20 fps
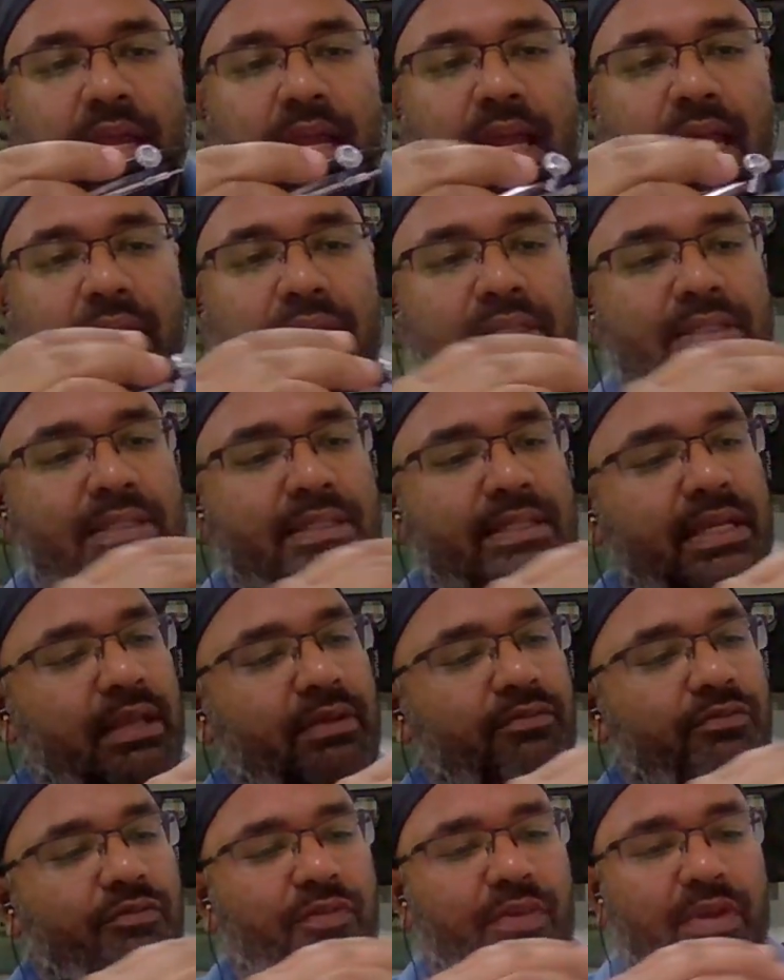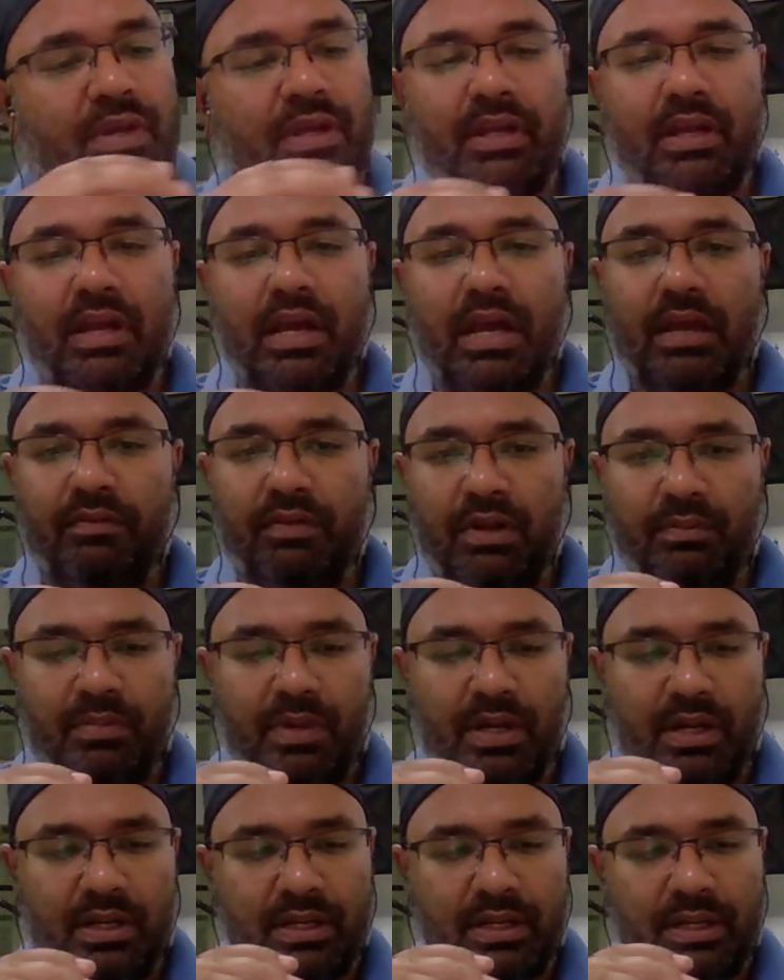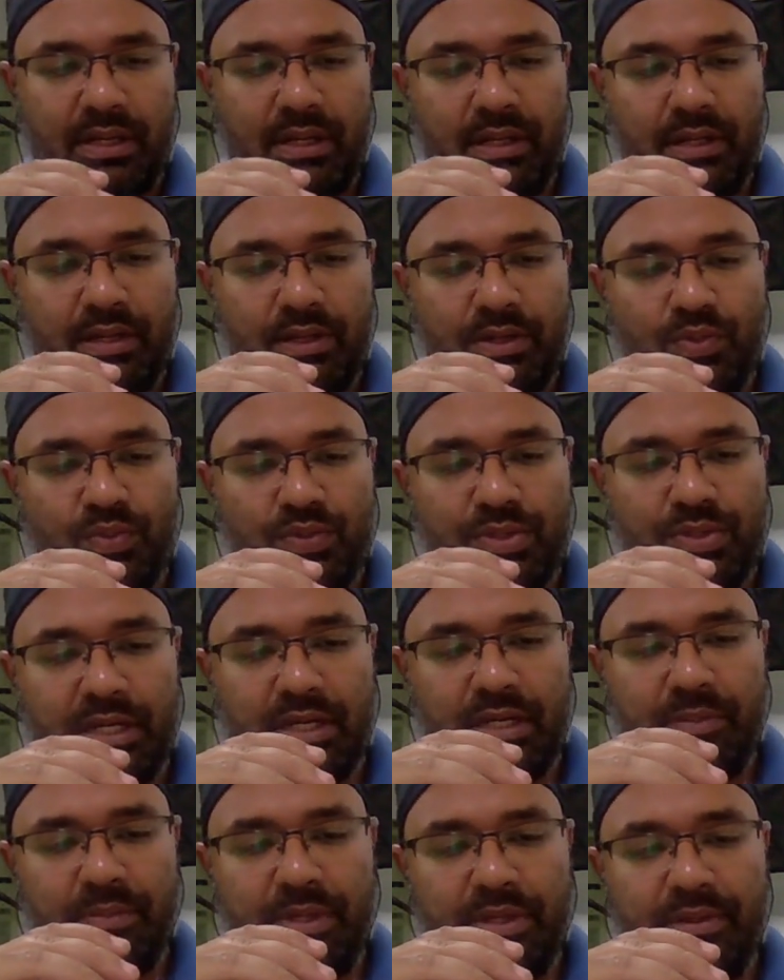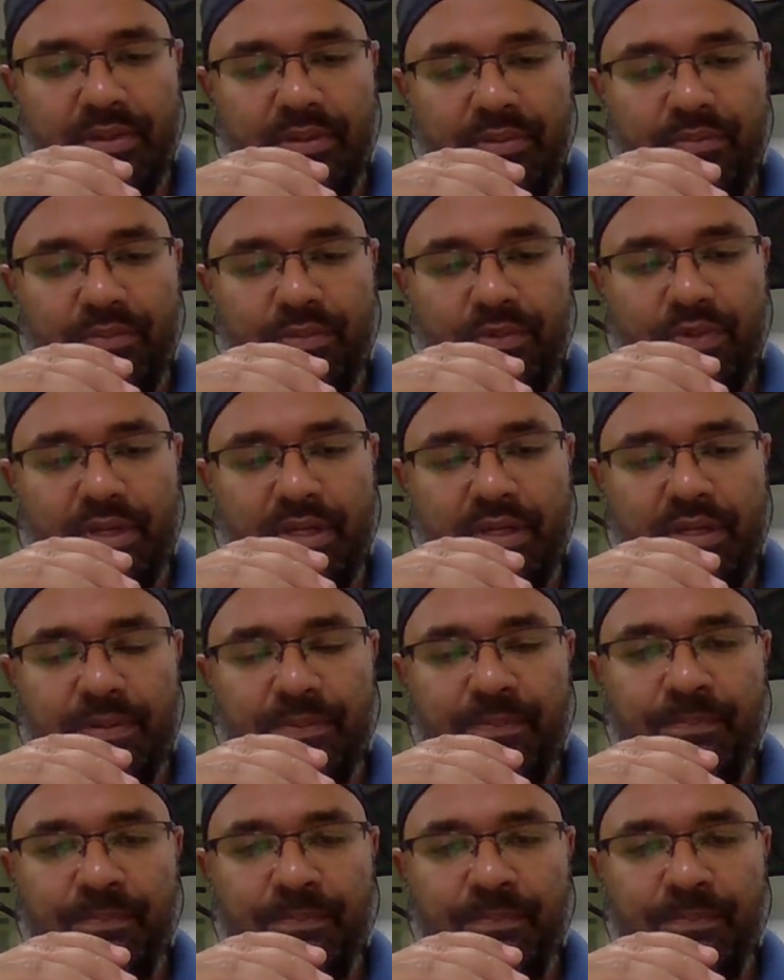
and same way I will mark here 2 centimeter, right?